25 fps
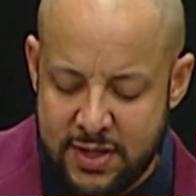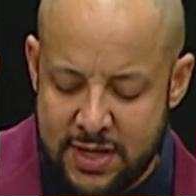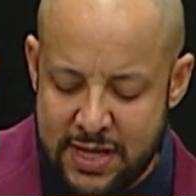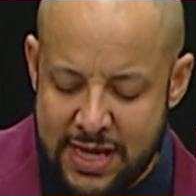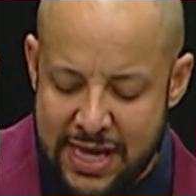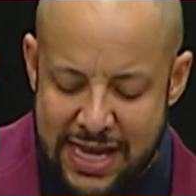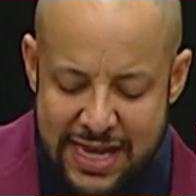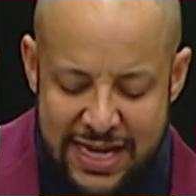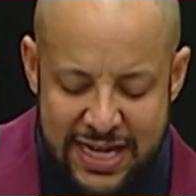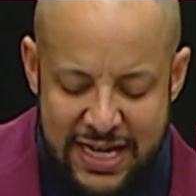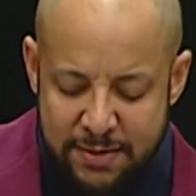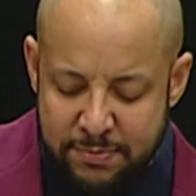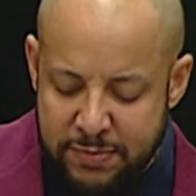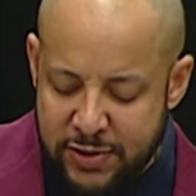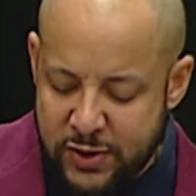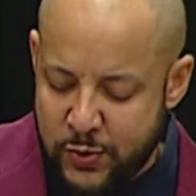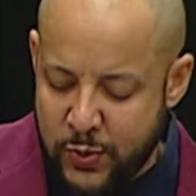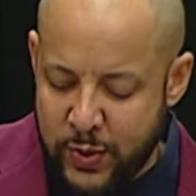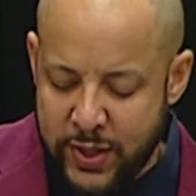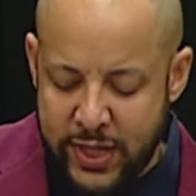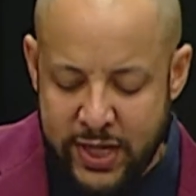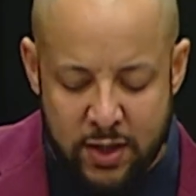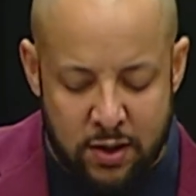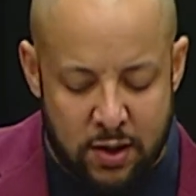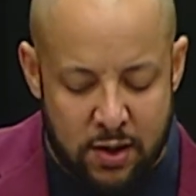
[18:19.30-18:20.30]
And in
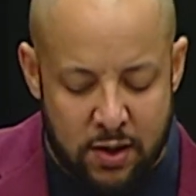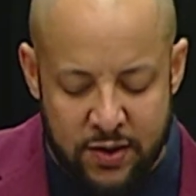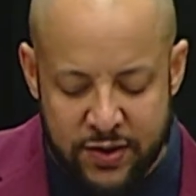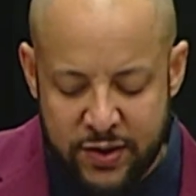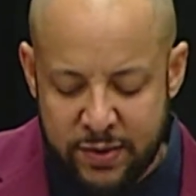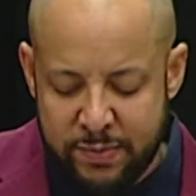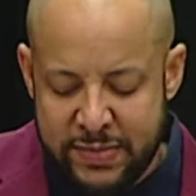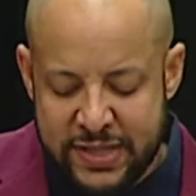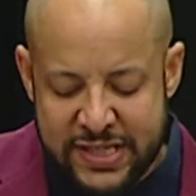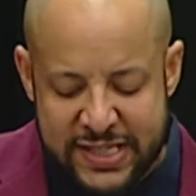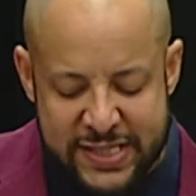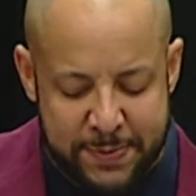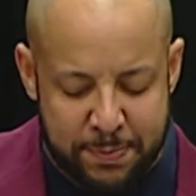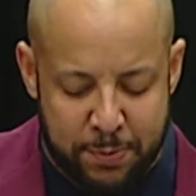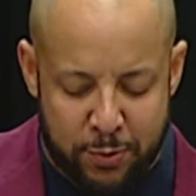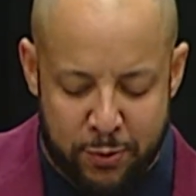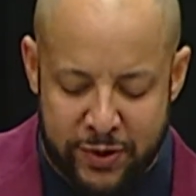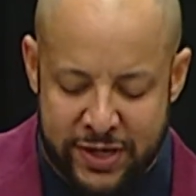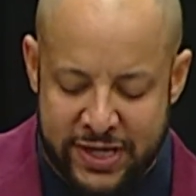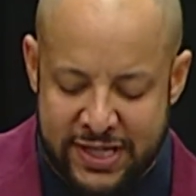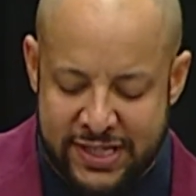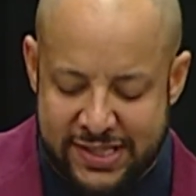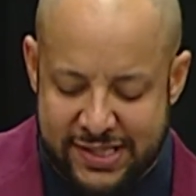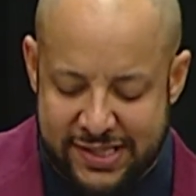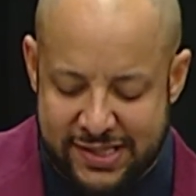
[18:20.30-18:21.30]
between all the missed
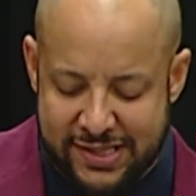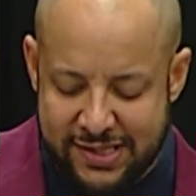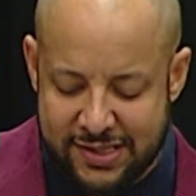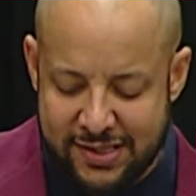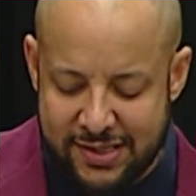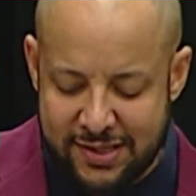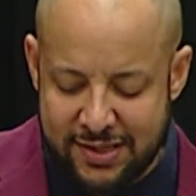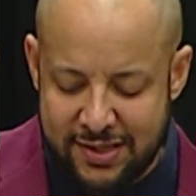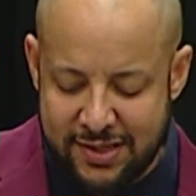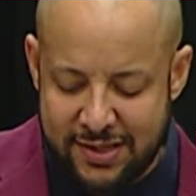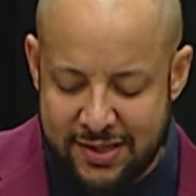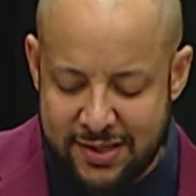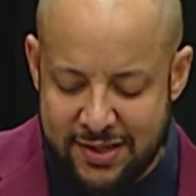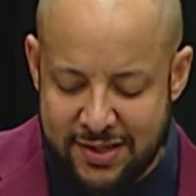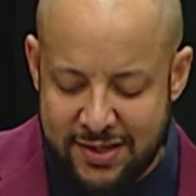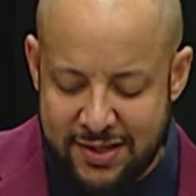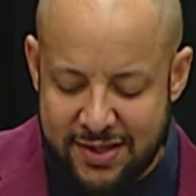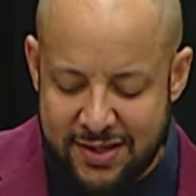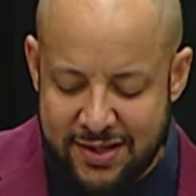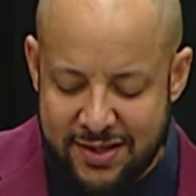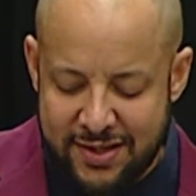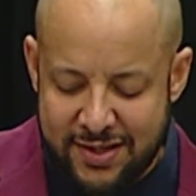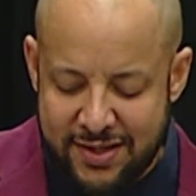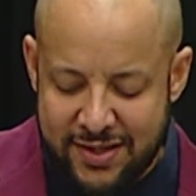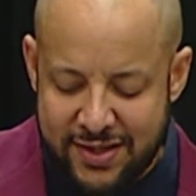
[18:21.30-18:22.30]
points,
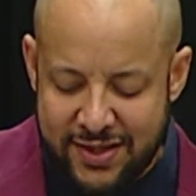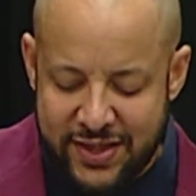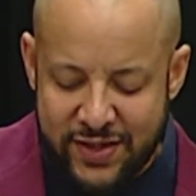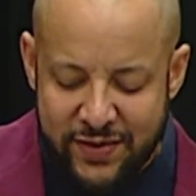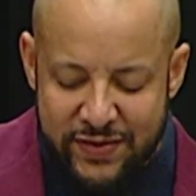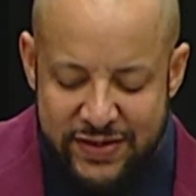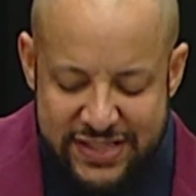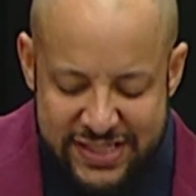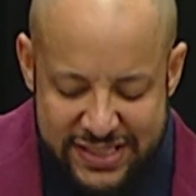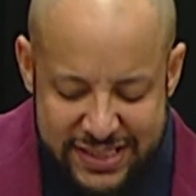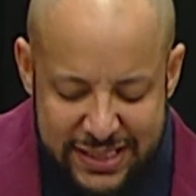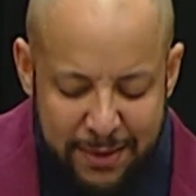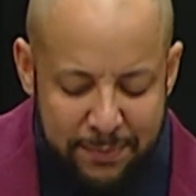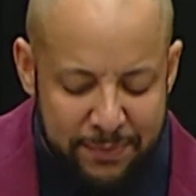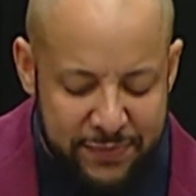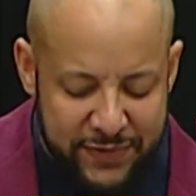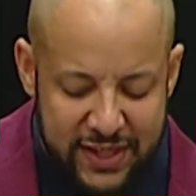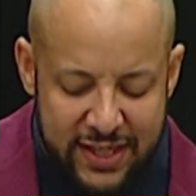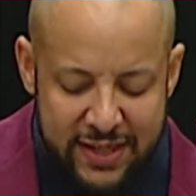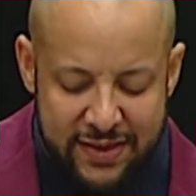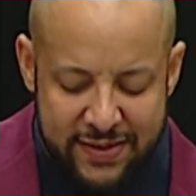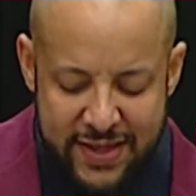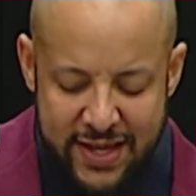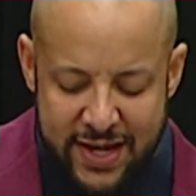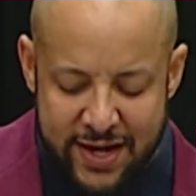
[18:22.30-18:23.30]
there is
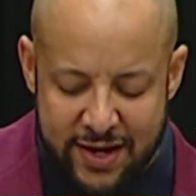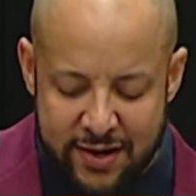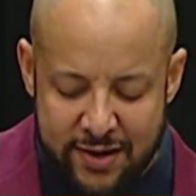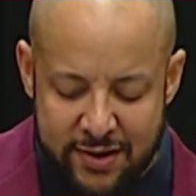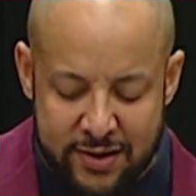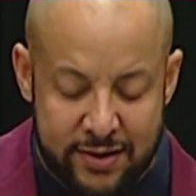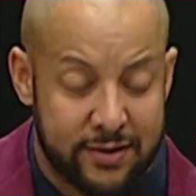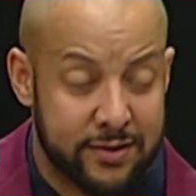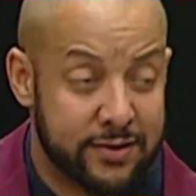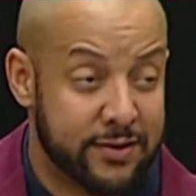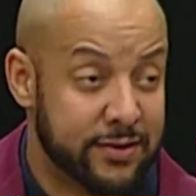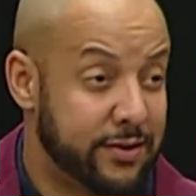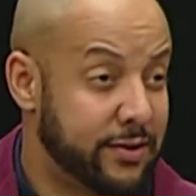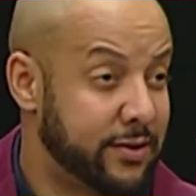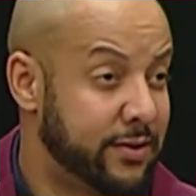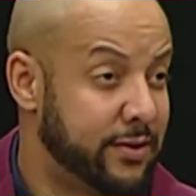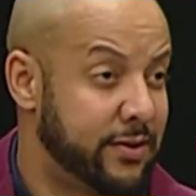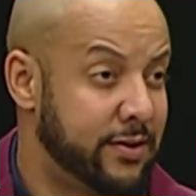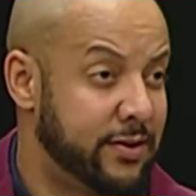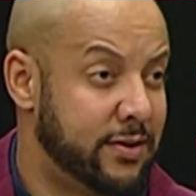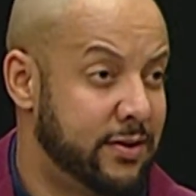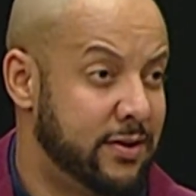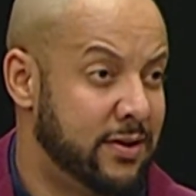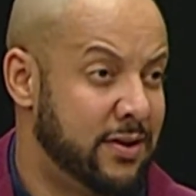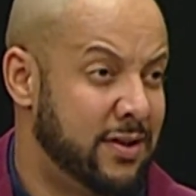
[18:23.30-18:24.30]
something there,
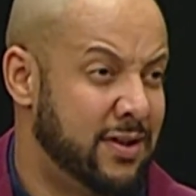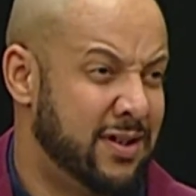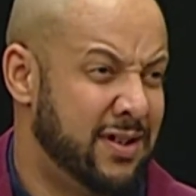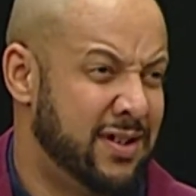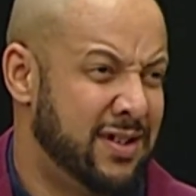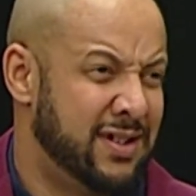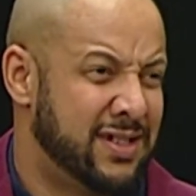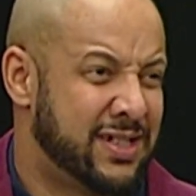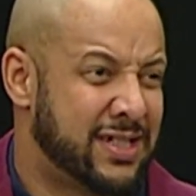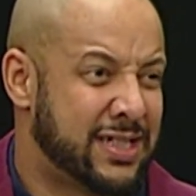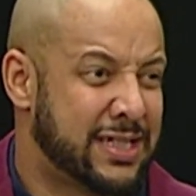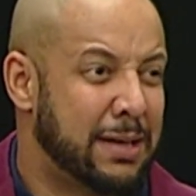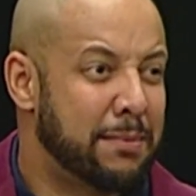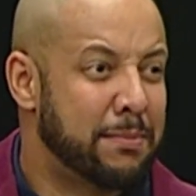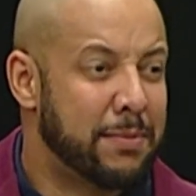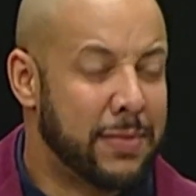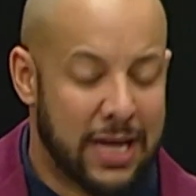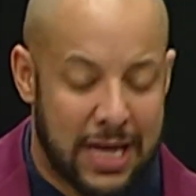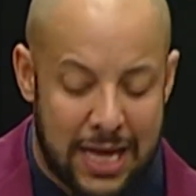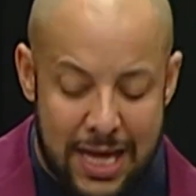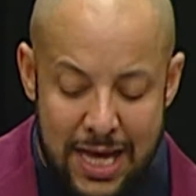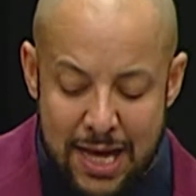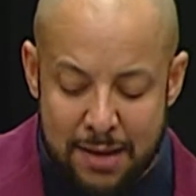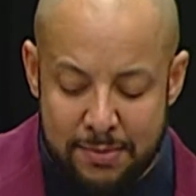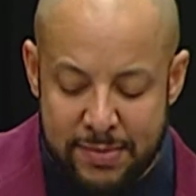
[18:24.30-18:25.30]
some
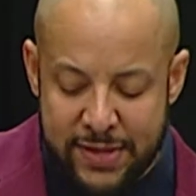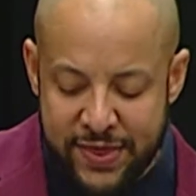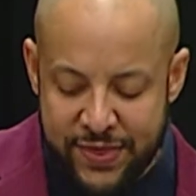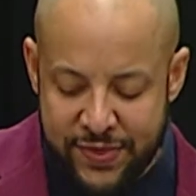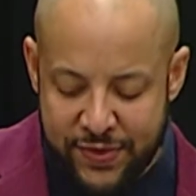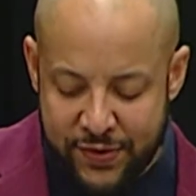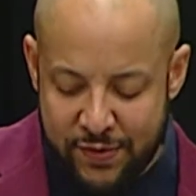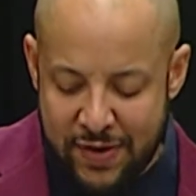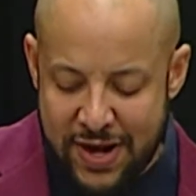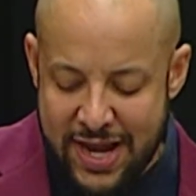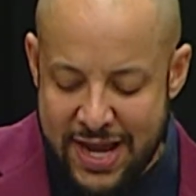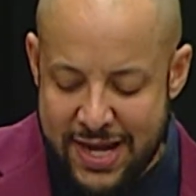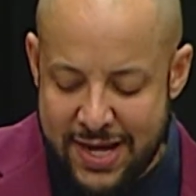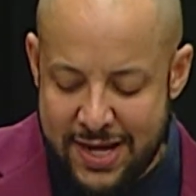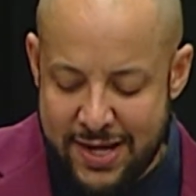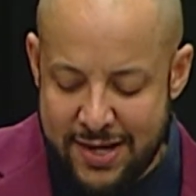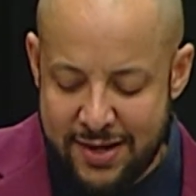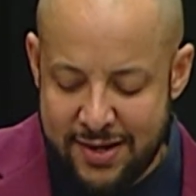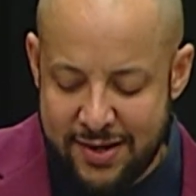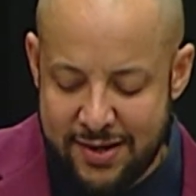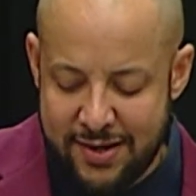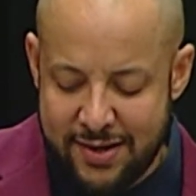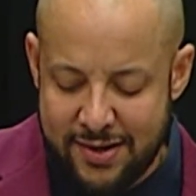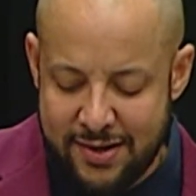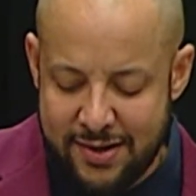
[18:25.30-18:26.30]
common thread.
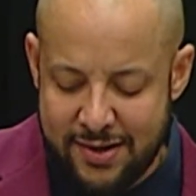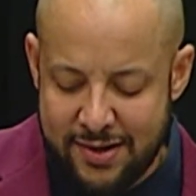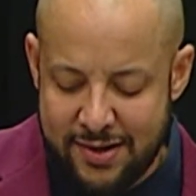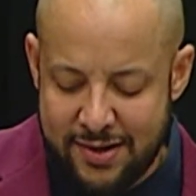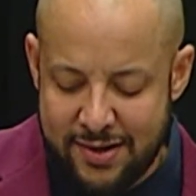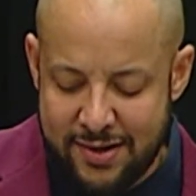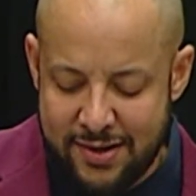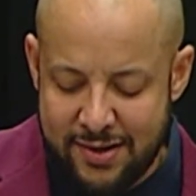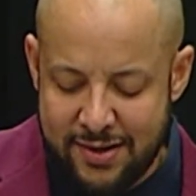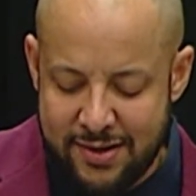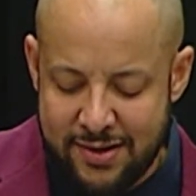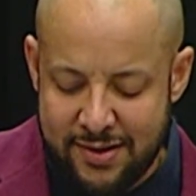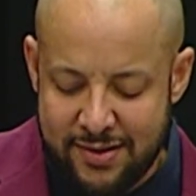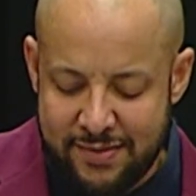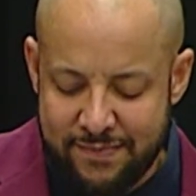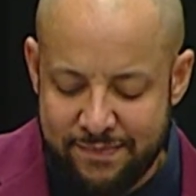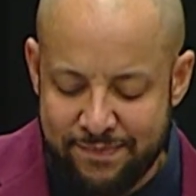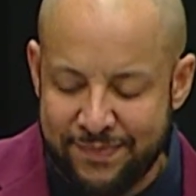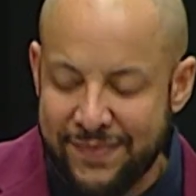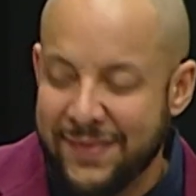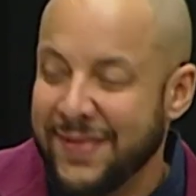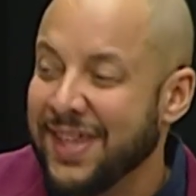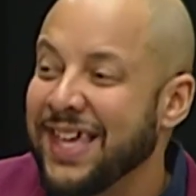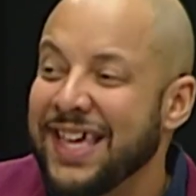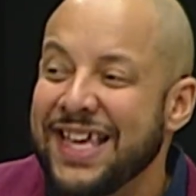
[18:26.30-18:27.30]

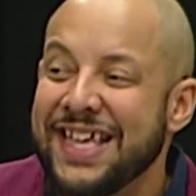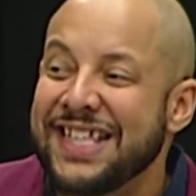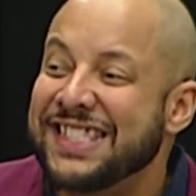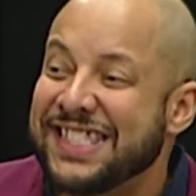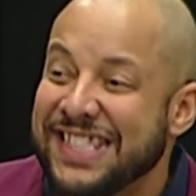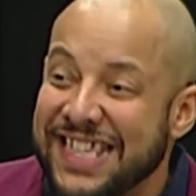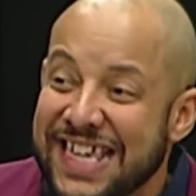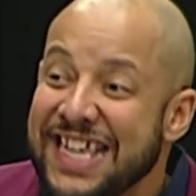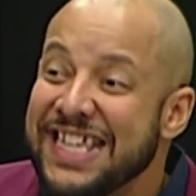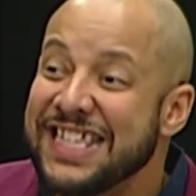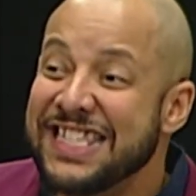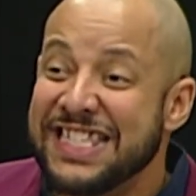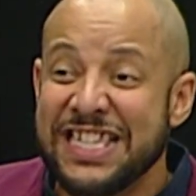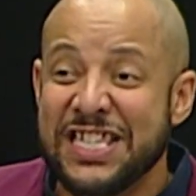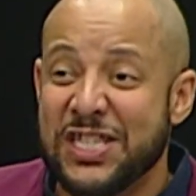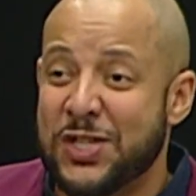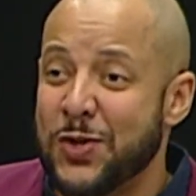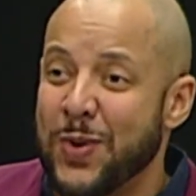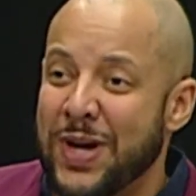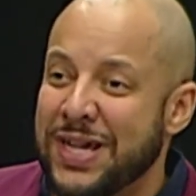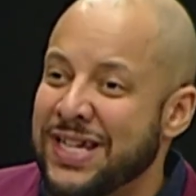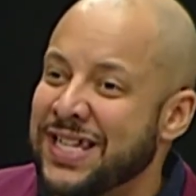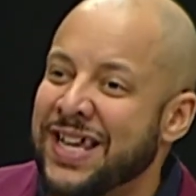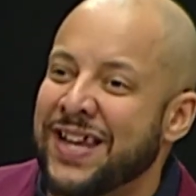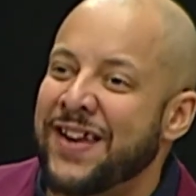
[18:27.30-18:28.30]
It's easy
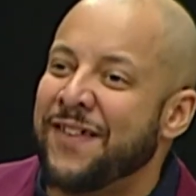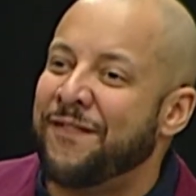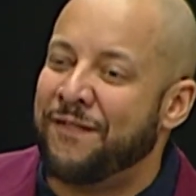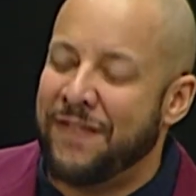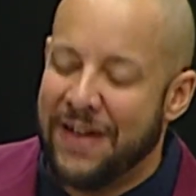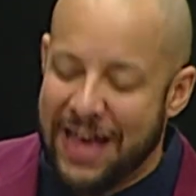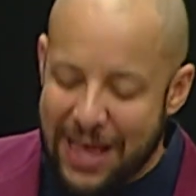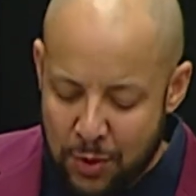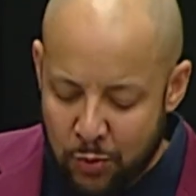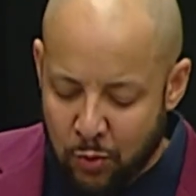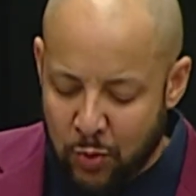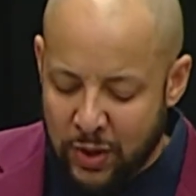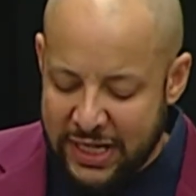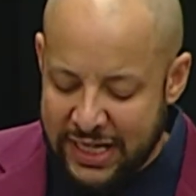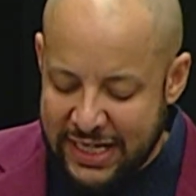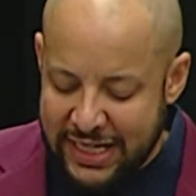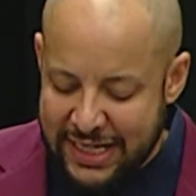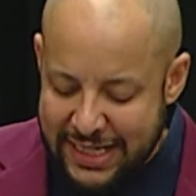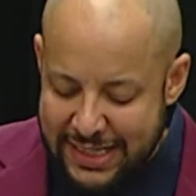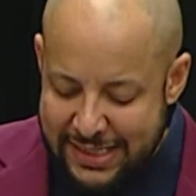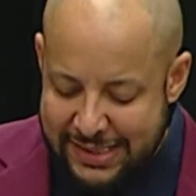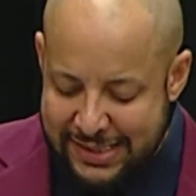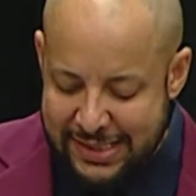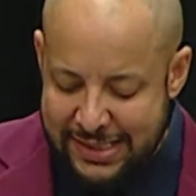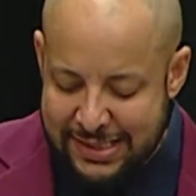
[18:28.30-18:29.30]
to identify what it
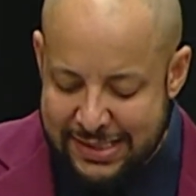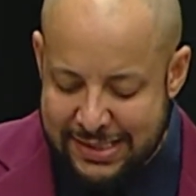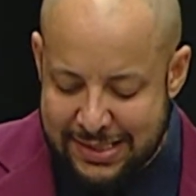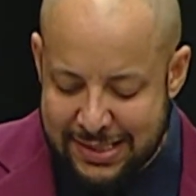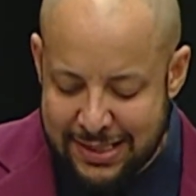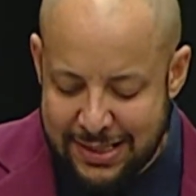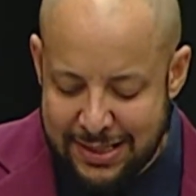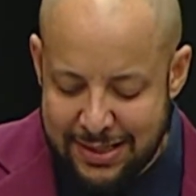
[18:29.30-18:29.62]
isn't,